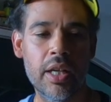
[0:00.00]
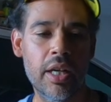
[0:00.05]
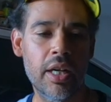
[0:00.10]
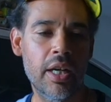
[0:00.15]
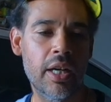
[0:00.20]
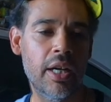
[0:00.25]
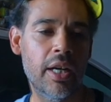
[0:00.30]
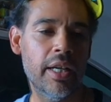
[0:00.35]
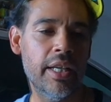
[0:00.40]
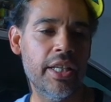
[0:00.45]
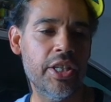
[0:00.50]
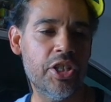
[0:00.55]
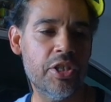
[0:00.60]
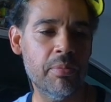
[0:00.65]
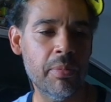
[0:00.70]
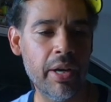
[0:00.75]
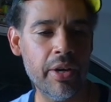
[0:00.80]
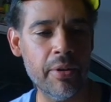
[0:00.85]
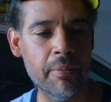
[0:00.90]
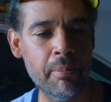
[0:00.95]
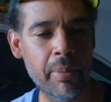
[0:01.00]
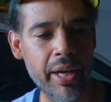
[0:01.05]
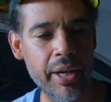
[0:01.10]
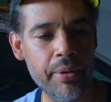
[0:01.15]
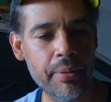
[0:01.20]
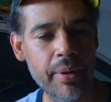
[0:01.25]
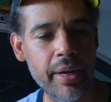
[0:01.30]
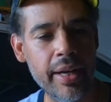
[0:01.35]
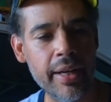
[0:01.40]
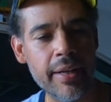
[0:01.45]
uh, hitch mounted
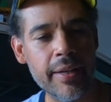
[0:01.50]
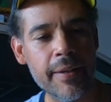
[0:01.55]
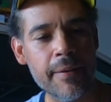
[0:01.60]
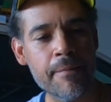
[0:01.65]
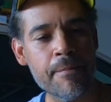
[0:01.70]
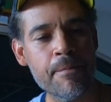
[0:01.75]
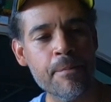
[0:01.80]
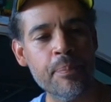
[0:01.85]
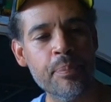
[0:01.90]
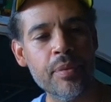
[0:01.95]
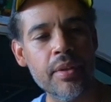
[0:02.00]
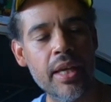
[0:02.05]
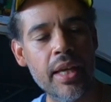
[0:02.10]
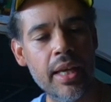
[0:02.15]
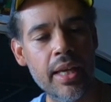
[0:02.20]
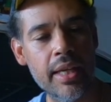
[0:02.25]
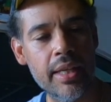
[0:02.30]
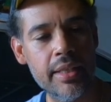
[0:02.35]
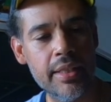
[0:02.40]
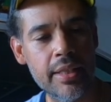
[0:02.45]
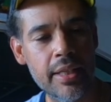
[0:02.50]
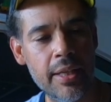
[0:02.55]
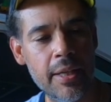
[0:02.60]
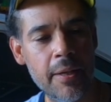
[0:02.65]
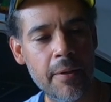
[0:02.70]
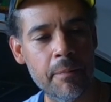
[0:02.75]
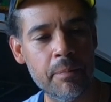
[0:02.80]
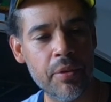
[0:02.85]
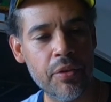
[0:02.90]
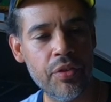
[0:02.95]
bike rack, and
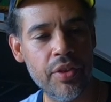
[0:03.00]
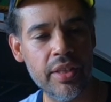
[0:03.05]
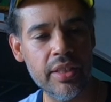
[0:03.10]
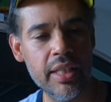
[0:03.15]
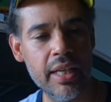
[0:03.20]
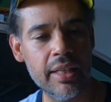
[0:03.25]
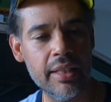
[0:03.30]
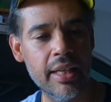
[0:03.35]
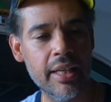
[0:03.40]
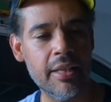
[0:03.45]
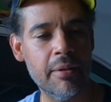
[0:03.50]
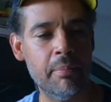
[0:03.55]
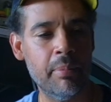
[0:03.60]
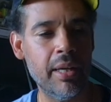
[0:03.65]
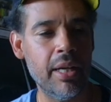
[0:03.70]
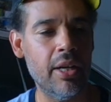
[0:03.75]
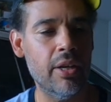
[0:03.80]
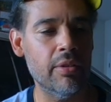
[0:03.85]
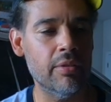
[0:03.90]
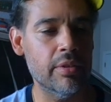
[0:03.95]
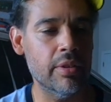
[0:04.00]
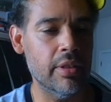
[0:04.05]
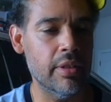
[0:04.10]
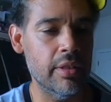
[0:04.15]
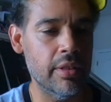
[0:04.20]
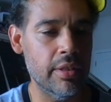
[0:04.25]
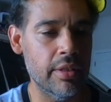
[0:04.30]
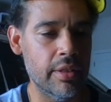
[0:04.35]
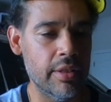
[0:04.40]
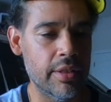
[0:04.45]
um, the thing that I like about
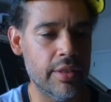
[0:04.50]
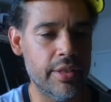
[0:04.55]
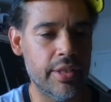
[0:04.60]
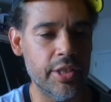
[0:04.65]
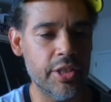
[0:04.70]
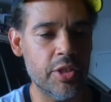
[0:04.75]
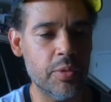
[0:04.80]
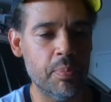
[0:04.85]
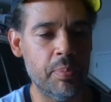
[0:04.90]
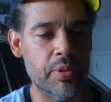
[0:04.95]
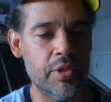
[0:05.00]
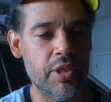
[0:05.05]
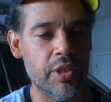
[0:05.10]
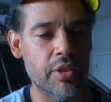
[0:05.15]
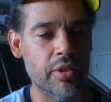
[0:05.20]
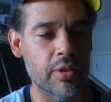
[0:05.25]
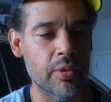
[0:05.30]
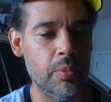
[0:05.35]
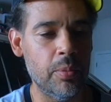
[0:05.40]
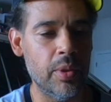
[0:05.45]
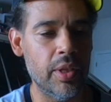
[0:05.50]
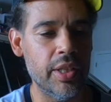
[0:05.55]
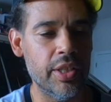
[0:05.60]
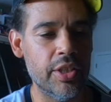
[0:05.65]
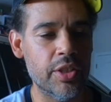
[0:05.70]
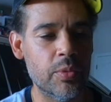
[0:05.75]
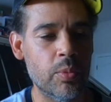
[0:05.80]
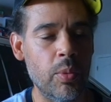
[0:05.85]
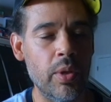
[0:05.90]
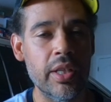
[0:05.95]
this particular
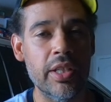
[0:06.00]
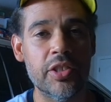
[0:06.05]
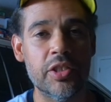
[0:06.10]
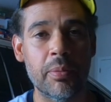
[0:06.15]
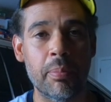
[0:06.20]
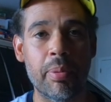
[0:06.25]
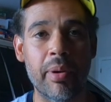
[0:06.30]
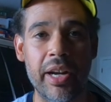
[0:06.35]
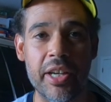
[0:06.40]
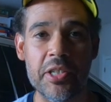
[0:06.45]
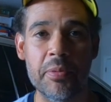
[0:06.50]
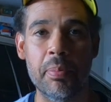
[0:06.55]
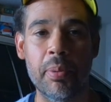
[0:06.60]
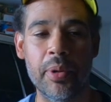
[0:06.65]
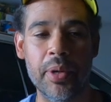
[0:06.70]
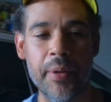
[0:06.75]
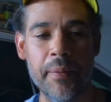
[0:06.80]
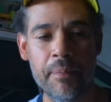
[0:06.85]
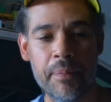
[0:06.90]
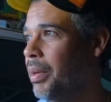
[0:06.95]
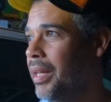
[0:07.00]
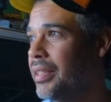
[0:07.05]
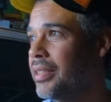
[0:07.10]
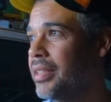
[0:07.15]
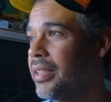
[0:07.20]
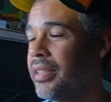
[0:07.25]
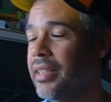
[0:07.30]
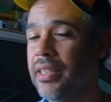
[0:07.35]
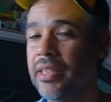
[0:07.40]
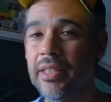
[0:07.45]
one is one is the price point.
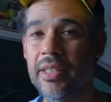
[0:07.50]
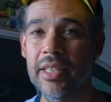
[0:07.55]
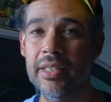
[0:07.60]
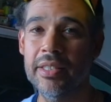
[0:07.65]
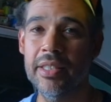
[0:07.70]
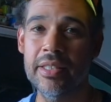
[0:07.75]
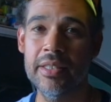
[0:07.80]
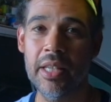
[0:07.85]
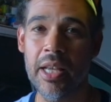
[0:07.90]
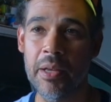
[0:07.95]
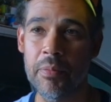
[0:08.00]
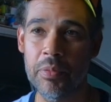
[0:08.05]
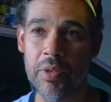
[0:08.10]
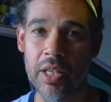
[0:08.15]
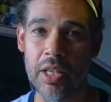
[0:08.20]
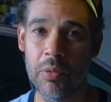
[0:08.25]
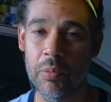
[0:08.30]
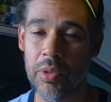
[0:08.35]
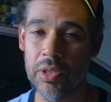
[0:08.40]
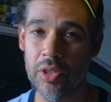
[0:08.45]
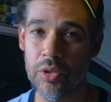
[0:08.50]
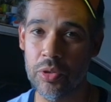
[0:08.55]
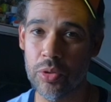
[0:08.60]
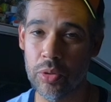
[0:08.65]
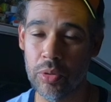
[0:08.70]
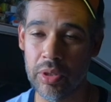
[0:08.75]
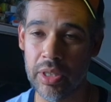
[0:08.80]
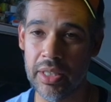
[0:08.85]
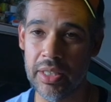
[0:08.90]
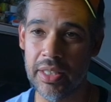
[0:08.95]
Basically does the same thing what the
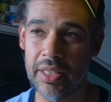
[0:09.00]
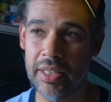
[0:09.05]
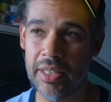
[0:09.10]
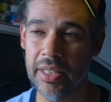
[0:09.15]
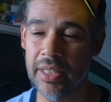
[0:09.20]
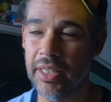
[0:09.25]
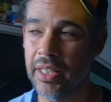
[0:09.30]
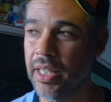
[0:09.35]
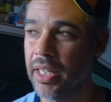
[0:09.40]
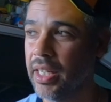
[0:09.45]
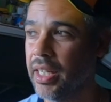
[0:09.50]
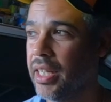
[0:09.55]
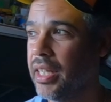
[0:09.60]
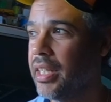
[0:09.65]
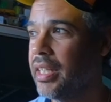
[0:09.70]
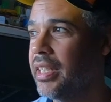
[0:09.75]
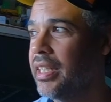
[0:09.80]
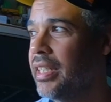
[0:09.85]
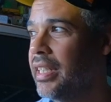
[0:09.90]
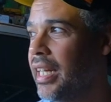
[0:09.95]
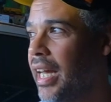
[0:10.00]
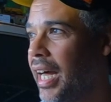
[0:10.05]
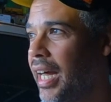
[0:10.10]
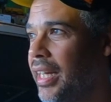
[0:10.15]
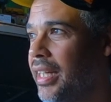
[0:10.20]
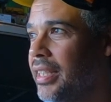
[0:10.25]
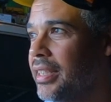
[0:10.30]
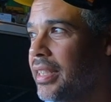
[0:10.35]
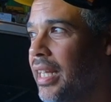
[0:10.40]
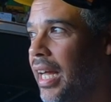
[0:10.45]
Thule did,
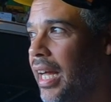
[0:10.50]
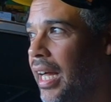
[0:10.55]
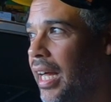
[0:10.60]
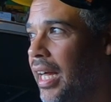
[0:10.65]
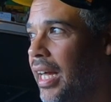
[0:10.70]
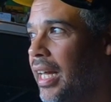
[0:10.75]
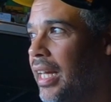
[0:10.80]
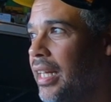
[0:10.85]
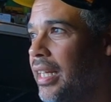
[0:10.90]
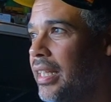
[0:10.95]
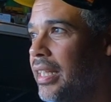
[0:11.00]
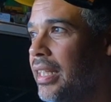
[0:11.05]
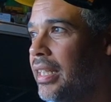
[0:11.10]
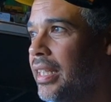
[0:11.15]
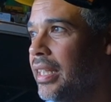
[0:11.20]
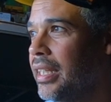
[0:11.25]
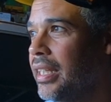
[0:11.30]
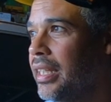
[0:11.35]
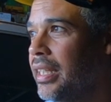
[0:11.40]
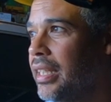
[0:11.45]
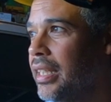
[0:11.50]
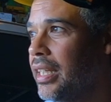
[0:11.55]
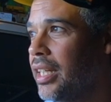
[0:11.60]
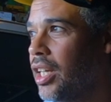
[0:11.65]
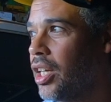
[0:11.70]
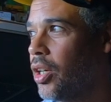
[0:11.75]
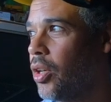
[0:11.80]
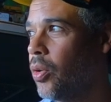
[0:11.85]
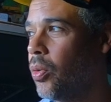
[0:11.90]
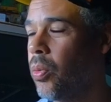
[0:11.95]
not as high
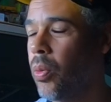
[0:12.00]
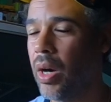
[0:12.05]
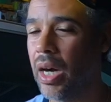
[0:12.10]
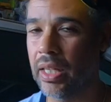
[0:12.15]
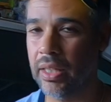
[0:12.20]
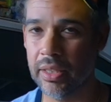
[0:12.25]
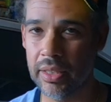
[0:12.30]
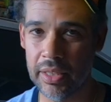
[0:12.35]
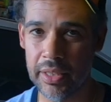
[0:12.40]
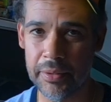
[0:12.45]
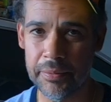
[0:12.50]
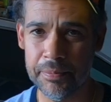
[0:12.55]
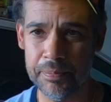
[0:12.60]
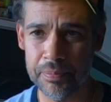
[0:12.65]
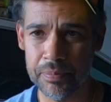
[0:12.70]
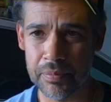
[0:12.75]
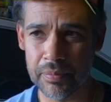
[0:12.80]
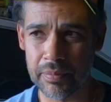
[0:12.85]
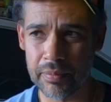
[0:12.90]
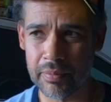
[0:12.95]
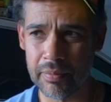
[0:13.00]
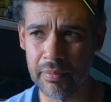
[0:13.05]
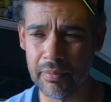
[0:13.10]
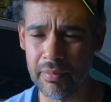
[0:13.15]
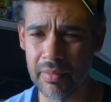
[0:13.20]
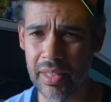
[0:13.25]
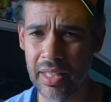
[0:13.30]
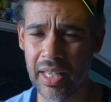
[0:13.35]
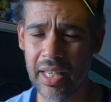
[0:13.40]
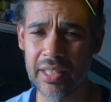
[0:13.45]
quality
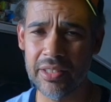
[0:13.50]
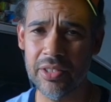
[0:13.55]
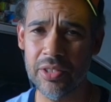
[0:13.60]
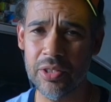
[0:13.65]
as